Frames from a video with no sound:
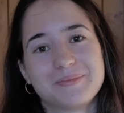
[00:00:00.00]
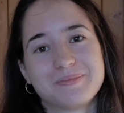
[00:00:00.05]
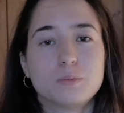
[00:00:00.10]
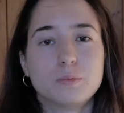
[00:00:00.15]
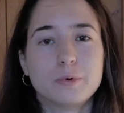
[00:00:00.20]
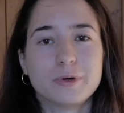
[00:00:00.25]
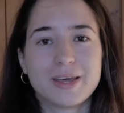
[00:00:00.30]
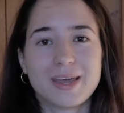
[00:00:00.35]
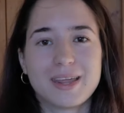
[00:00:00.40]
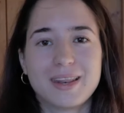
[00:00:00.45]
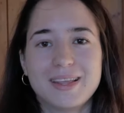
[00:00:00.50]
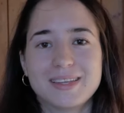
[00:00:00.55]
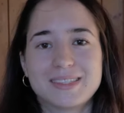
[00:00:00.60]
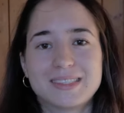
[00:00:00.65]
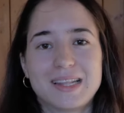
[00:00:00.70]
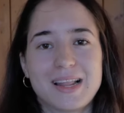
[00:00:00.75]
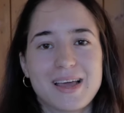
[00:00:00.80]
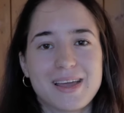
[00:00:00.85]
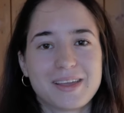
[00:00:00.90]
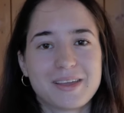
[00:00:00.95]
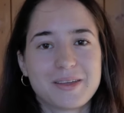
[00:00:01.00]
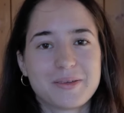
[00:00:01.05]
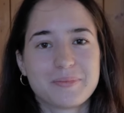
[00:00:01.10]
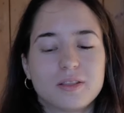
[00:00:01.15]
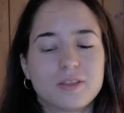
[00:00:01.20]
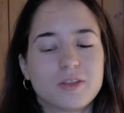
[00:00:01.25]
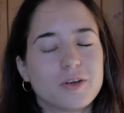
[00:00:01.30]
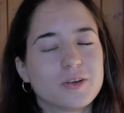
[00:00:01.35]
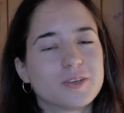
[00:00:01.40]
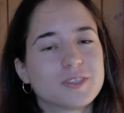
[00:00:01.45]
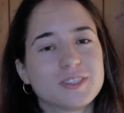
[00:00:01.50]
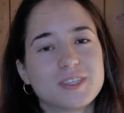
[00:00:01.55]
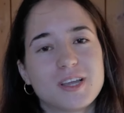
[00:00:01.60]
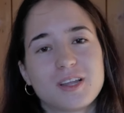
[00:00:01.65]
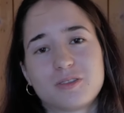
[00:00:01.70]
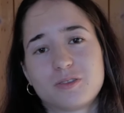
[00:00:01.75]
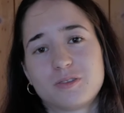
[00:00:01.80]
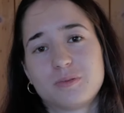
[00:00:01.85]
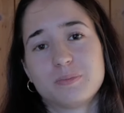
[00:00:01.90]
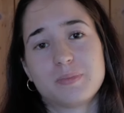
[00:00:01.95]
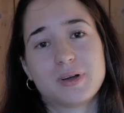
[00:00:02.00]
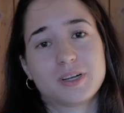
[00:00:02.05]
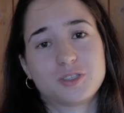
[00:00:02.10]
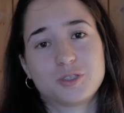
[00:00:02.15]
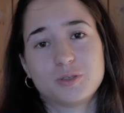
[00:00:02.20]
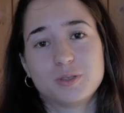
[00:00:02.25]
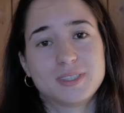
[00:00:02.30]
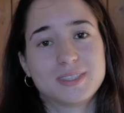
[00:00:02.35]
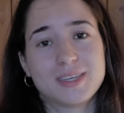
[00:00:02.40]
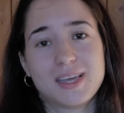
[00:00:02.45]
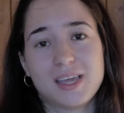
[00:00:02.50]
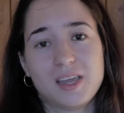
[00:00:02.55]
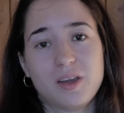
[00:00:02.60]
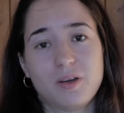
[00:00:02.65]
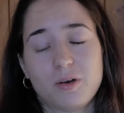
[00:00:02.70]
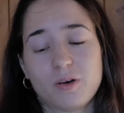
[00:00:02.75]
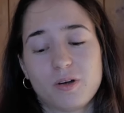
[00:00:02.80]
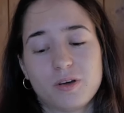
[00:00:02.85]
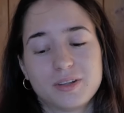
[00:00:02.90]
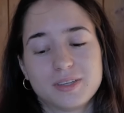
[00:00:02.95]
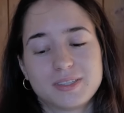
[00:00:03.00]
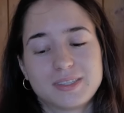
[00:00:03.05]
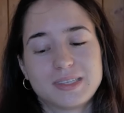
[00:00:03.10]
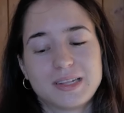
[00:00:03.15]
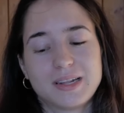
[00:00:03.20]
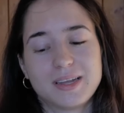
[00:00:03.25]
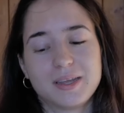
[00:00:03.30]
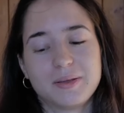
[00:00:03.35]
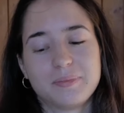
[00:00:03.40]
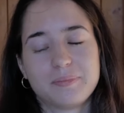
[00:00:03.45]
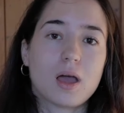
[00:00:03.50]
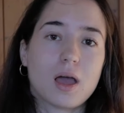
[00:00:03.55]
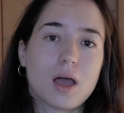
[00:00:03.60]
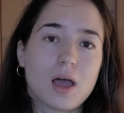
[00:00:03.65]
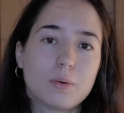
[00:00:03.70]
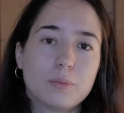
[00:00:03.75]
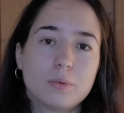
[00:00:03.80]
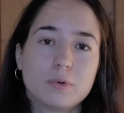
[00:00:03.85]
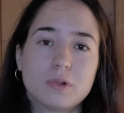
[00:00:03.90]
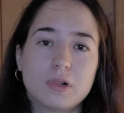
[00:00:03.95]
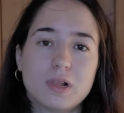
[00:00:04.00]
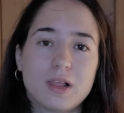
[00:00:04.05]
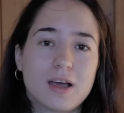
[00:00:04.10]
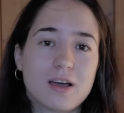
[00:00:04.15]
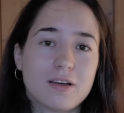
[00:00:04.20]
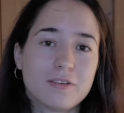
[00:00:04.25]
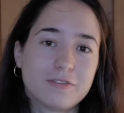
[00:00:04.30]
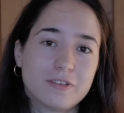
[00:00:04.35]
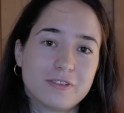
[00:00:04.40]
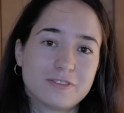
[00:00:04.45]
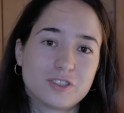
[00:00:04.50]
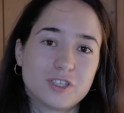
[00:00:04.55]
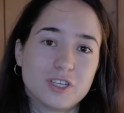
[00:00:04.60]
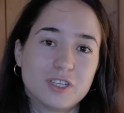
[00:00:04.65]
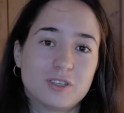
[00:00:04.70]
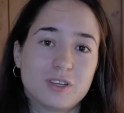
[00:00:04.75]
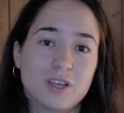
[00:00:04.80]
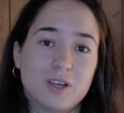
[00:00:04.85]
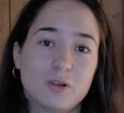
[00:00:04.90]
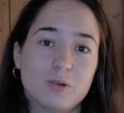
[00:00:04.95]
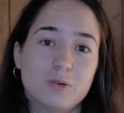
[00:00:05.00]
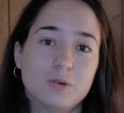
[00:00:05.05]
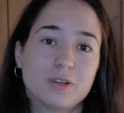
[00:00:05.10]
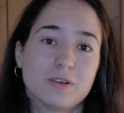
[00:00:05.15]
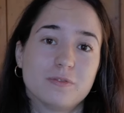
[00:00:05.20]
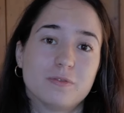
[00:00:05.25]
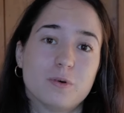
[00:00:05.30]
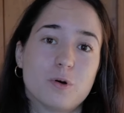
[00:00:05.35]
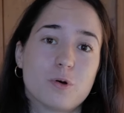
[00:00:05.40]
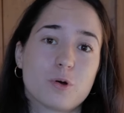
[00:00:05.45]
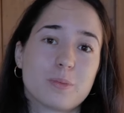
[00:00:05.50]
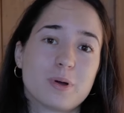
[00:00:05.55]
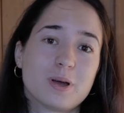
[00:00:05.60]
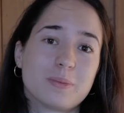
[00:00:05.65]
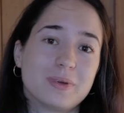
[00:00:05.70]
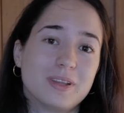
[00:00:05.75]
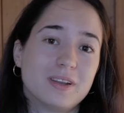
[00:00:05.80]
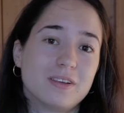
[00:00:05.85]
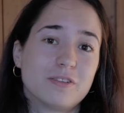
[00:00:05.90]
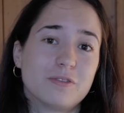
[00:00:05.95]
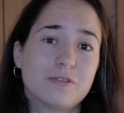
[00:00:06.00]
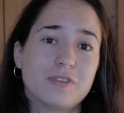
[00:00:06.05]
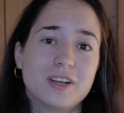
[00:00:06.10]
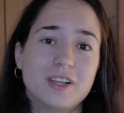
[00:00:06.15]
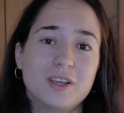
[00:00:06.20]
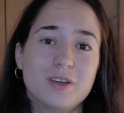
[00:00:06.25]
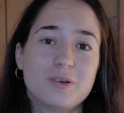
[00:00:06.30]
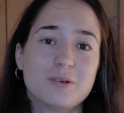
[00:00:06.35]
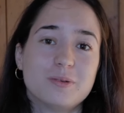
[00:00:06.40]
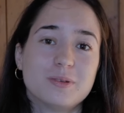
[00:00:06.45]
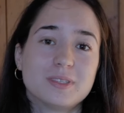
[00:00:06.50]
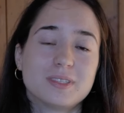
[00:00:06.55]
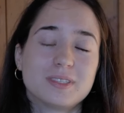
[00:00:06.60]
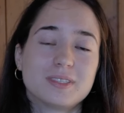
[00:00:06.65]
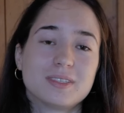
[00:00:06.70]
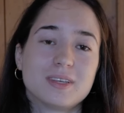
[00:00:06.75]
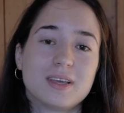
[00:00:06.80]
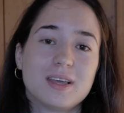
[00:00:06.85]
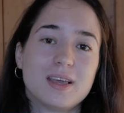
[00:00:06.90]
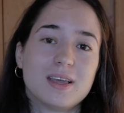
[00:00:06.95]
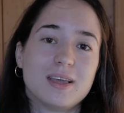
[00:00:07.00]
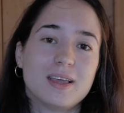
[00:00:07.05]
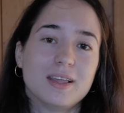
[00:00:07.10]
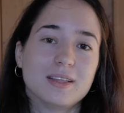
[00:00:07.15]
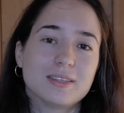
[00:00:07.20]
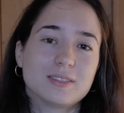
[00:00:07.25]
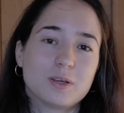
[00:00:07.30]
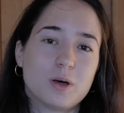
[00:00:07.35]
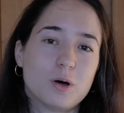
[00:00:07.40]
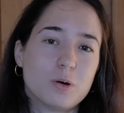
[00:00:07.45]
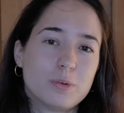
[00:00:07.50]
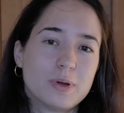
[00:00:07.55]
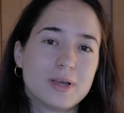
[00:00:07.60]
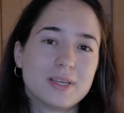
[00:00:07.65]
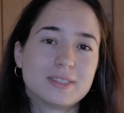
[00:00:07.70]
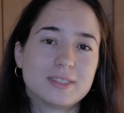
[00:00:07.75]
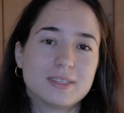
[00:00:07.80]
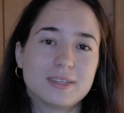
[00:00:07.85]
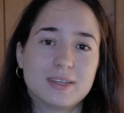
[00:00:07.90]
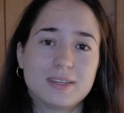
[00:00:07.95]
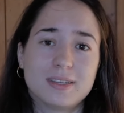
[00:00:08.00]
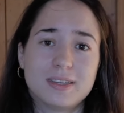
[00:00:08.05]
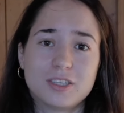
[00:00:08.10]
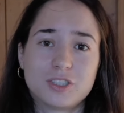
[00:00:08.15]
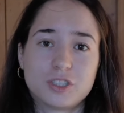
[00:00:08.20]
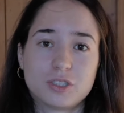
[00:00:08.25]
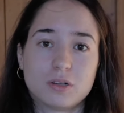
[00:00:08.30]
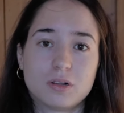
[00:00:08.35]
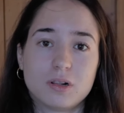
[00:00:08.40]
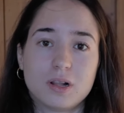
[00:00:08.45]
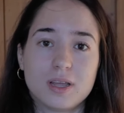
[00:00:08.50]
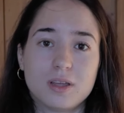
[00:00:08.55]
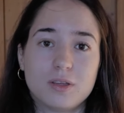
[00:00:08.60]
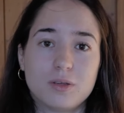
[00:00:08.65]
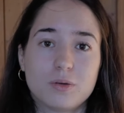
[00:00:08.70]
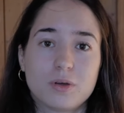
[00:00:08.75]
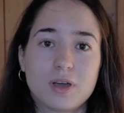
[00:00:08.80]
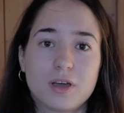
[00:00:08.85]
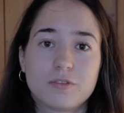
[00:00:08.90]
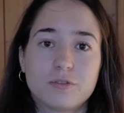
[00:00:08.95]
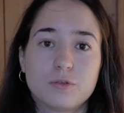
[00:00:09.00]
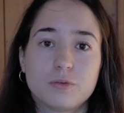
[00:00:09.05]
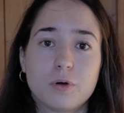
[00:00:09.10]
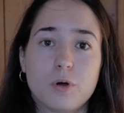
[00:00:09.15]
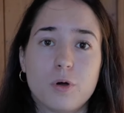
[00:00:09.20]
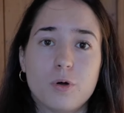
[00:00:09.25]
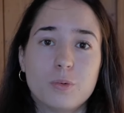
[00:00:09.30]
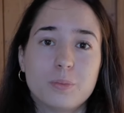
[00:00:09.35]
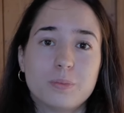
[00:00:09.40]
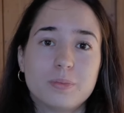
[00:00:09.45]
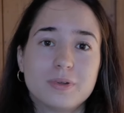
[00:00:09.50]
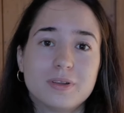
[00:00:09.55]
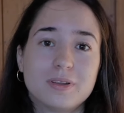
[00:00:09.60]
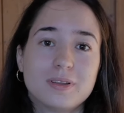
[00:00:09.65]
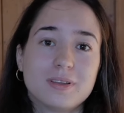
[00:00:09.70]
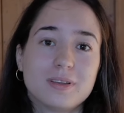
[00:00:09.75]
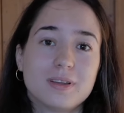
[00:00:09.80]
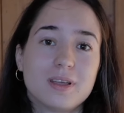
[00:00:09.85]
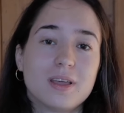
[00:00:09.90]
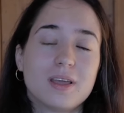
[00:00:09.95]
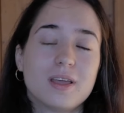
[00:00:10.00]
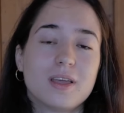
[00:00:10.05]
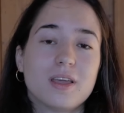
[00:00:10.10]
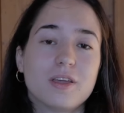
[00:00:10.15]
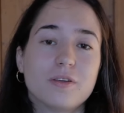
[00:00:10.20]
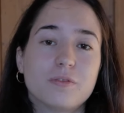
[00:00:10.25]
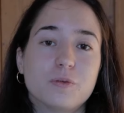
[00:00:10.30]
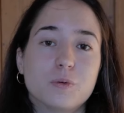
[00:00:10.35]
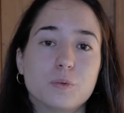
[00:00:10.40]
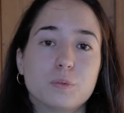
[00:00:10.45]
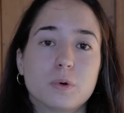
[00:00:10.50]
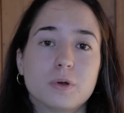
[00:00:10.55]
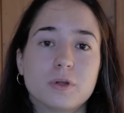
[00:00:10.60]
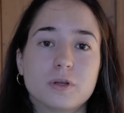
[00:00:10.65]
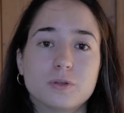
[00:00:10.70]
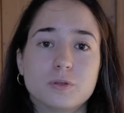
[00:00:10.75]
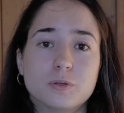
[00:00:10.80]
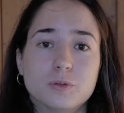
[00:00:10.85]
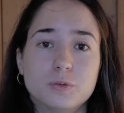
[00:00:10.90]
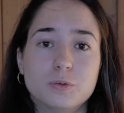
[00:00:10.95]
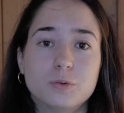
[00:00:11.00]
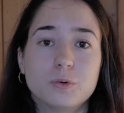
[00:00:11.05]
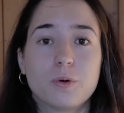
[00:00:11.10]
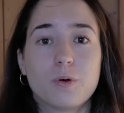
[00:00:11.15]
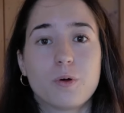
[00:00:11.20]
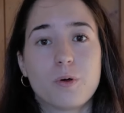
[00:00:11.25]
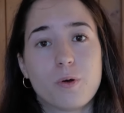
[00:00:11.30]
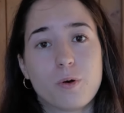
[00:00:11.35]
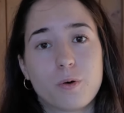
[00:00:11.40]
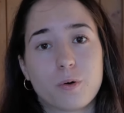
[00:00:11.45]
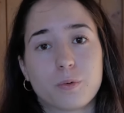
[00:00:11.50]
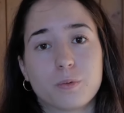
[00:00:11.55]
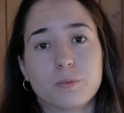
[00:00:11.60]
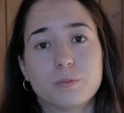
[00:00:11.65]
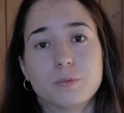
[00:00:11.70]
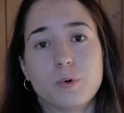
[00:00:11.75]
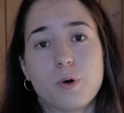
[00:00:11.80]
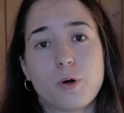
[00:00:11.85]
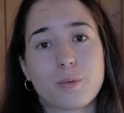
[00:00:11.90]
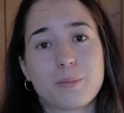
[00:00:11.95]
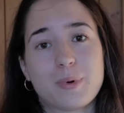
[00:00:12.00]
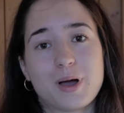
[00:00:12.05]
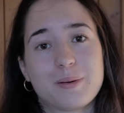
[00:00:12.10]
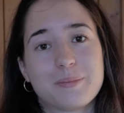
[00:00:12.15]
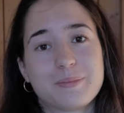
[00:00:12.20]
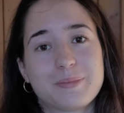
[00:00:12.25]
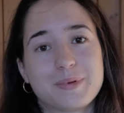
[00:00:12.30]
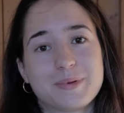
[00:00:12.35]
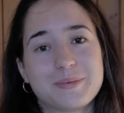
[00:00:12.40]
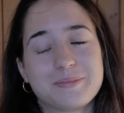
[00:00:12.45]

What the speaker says: What I dislike. There's not much to say here, honestly. I would love if she'd include a warm-up in her videos. It's always an additional link you have to open if you want to do her warm-up.